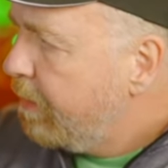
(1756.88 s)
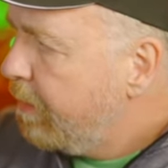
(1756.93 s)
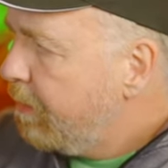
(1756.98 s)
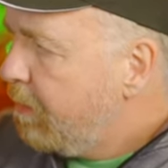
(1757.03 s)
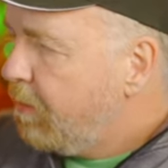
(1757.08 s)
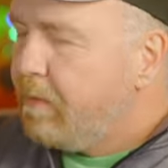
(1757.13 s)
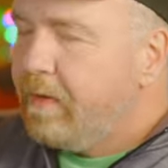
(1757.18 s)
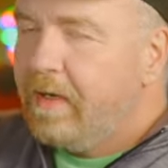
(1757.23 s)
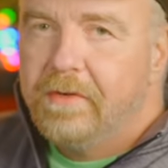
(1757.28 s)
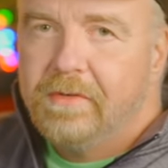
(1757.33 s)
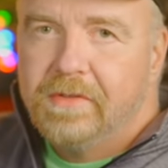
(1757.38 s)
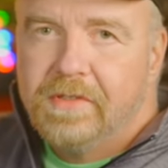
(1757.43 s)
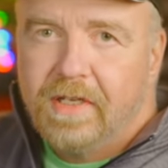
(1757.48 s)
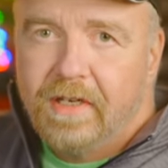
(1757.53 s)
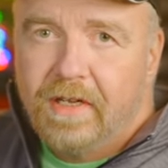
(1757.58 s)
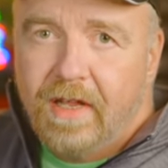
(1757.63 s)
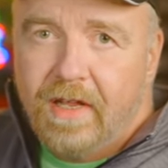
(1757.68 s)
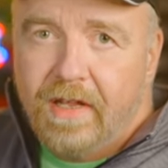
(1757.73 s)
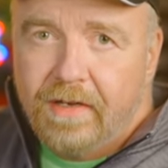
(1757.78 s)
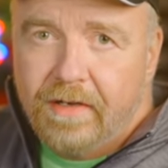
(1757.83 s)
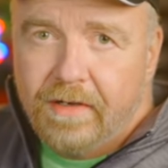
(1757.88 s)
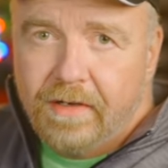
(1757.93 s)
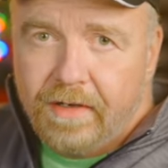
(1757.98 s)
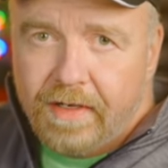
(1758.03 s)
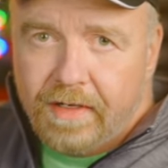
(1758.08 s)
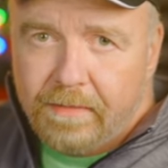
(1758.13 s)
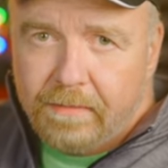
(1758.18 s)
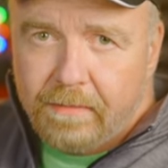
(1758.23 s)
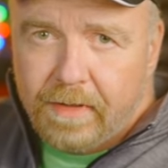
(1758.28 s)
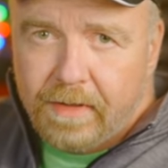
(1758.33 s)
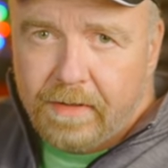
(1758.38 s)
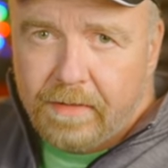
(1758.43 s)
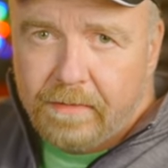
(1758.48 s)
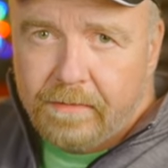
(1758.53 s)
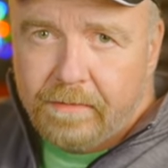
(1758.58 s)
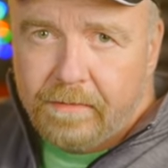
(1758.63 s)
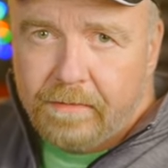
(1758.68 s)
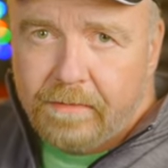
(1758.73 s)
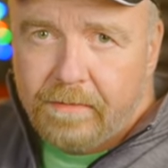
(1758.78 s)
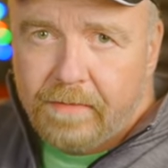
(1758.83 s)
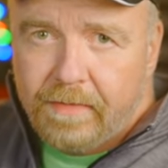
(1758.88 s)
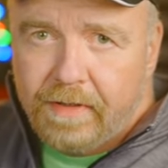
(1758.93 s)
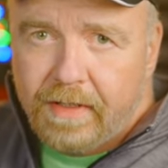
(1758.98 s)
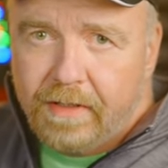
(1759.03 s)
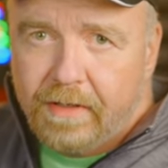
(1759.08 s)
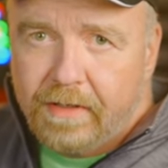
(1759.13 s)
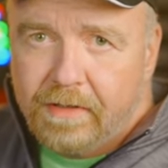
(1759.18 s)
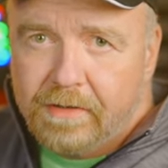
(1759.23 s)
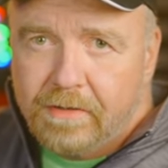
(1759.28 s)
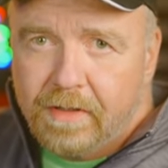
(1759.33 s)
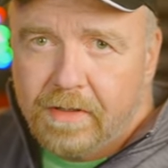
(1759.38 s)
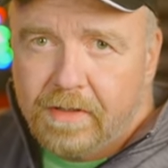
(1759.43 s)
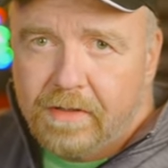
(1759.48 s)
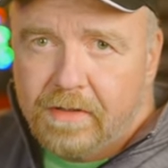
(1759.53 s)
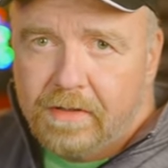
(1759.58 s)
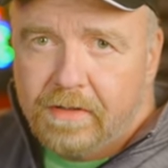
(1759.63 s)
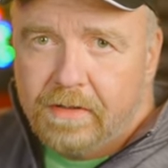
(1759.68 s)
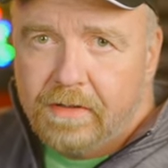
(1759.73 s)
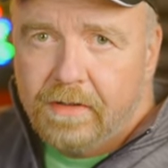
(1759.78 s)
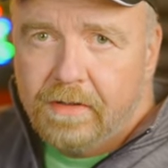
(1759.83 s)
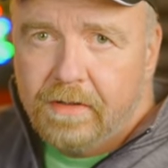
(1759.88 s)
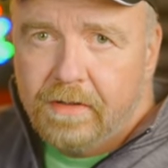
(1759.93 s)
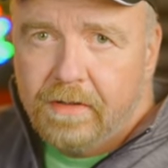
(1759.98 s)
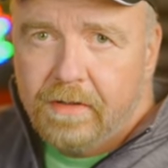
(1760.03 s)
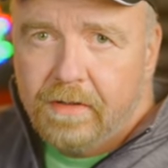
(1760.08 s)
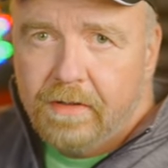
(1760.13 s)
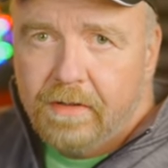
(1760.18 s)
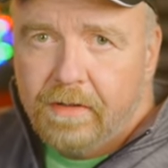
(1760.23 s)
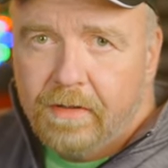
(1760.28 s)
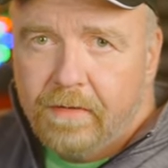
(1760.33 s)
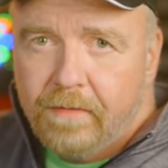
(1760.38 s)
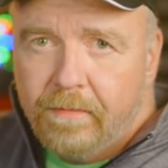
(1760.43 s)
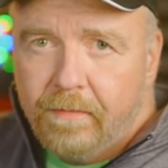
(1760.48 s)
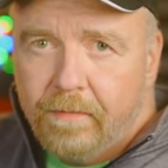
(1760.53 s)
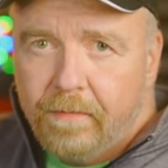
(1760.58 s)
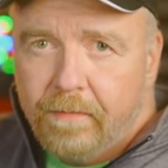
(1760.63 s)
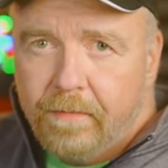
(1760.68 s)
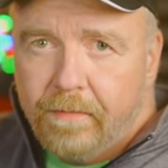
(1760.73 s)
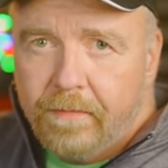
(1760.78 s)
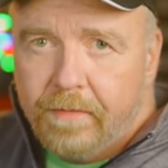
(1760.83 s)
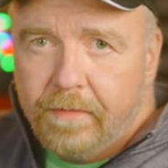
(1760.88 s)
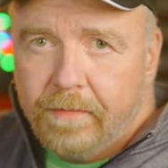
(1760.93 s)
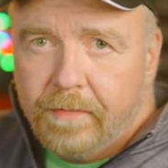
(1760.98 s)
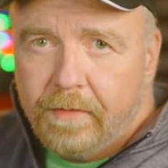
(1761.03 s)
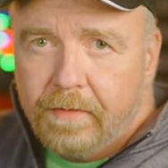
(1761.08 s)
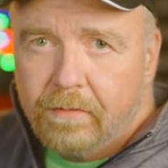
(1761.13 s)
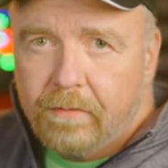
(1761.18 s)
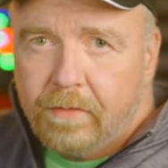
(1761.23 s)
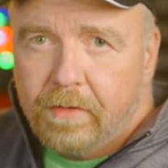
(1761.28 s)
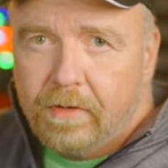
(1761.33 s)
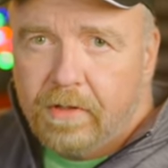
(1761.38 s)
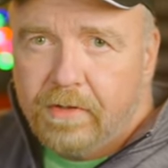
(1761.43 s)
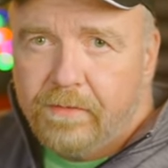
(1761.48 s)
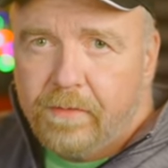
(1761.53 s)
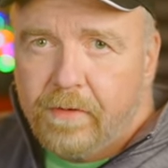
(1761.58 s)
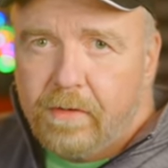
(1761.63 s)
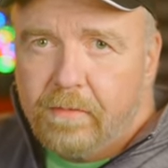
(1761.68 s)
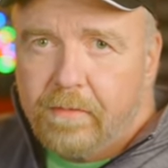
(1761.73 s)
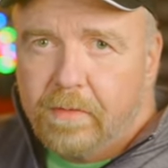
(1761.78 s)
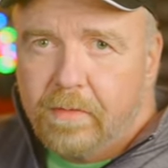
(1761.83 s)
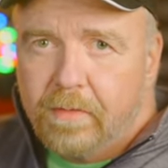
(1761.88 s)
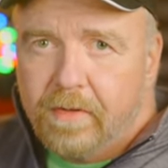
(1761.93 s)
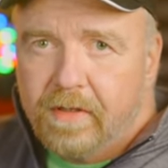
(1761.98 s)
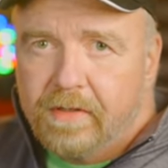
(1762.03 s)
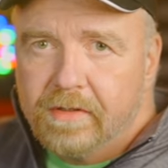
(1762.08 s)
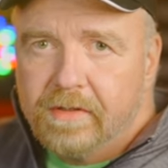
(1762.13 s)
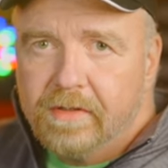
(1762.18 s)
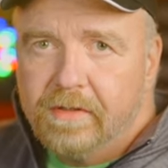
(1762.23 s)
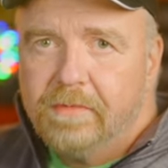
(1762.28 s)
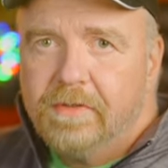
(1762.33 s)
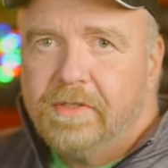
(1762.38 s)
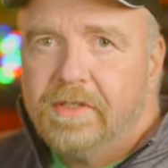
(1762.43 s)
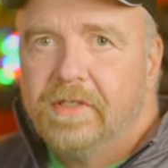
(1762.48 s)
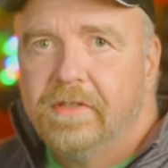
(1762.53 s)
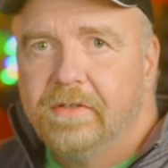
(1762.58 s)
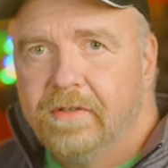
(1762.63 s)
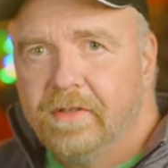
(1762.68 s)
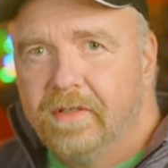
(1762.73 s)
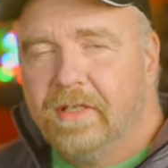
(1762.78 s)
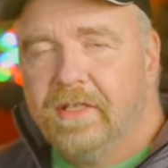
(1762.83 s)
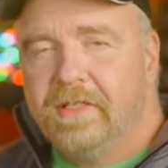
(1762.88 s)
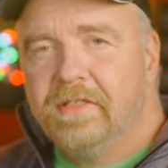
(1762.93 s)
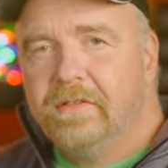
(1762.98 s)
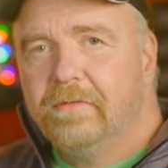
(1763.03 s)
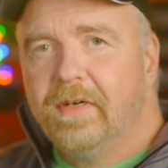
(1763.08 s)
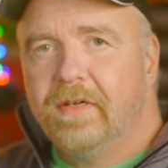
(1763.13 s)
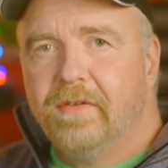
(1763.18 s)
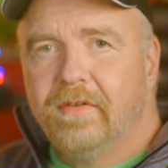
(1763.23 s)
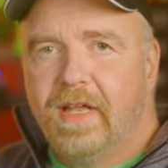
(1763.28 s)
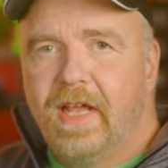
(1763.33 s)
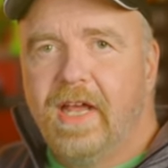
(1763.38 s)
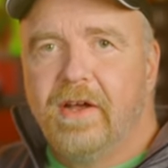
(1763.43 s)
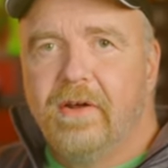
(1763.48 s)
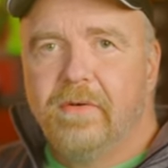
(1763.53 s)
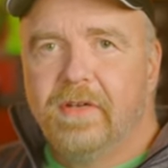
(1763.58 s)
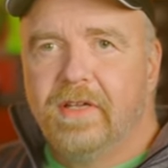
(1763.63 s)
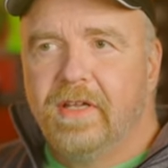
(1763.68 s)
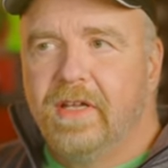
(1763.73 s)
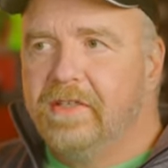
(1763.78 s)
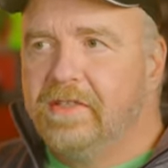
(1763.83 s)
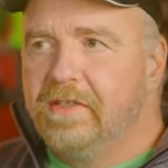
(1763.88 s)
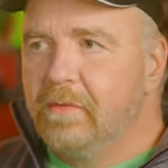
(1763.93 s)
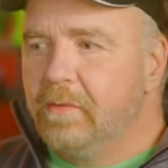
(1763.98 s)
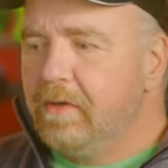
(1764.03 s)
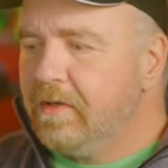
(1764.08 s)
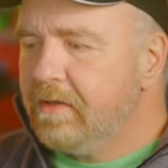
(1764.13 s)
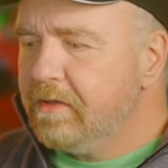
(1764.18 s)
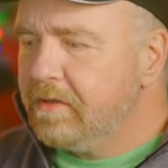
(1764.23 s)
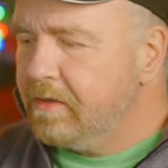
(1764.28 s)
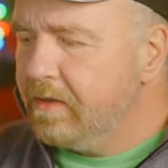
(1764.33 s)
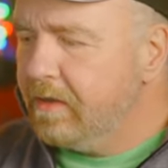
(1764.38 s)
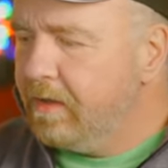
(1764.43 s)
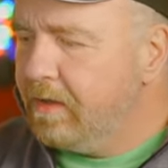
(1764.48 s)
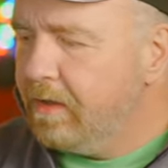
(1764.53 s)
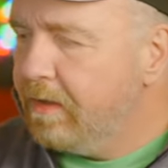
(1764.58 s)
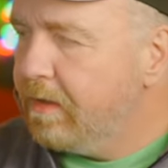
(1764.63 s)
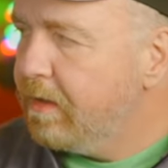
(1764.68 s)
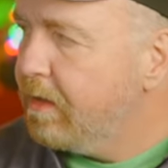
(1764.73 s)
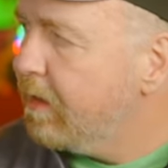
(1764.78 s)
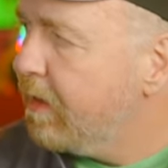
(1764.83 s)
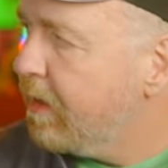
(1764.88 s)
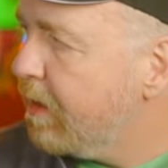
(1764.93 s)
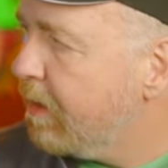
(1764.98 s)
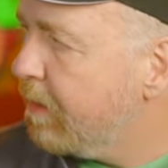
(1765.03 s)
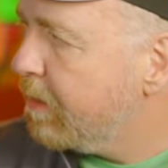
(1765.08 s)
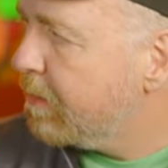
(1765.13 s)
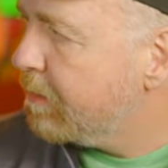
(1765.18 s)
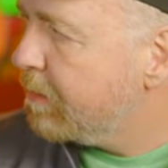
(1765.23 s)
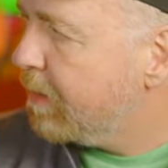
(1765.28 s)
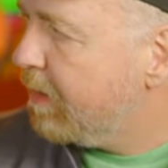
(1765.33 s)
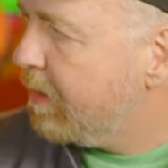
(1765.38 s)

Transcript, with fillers: Oh, I was hitting N, not M. I got instructions. Rolling forward works. So at least around the hour case it works. How long would